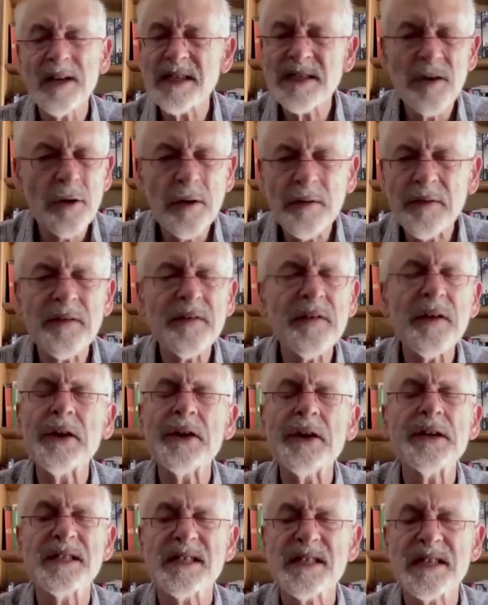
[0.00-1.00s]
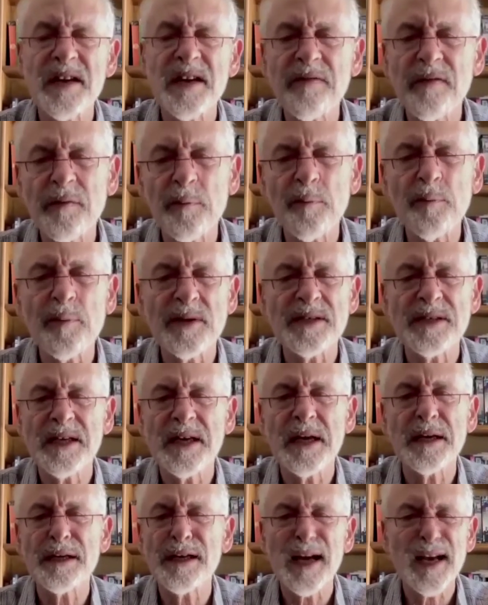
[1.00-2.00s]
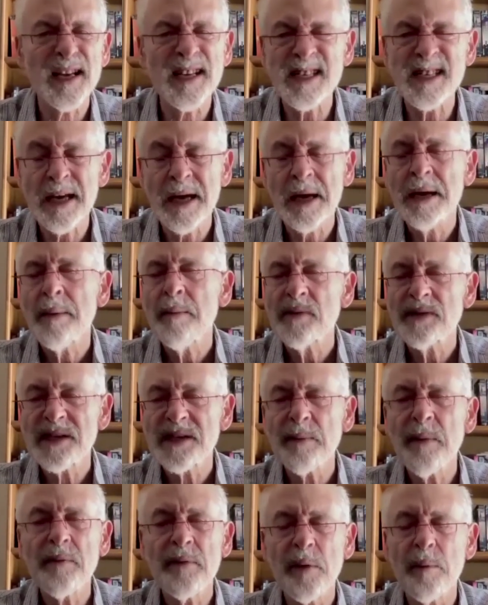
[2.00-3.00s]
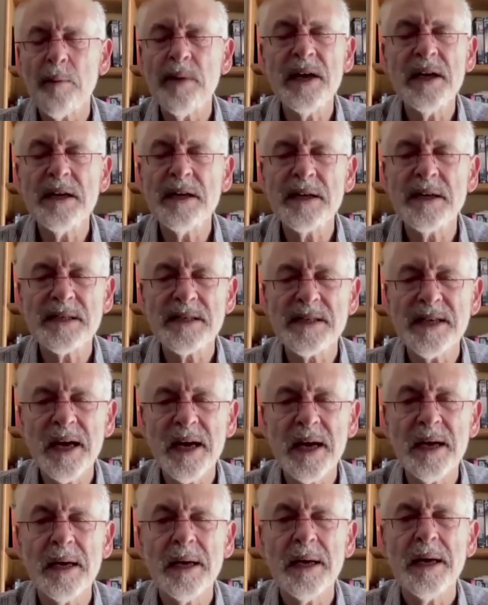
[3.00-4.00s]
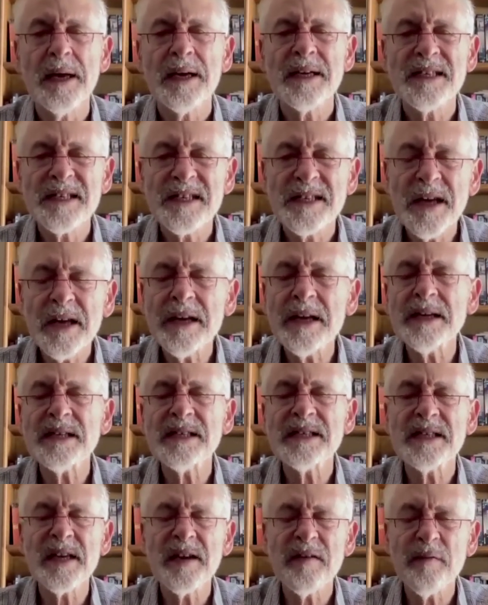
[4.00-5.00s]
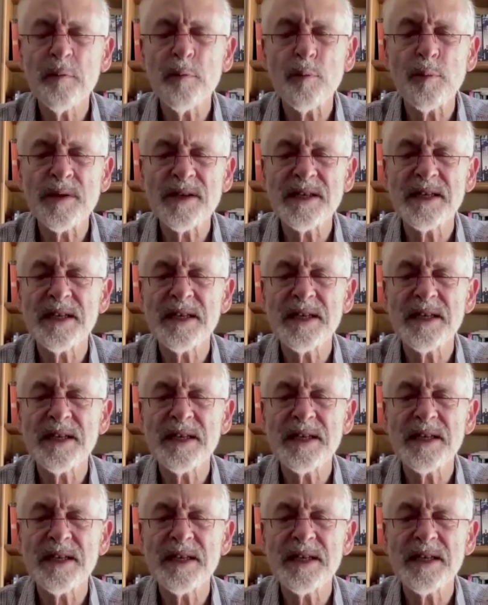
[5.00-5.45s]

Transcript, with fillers: is not 37%, as some of the media say, 37%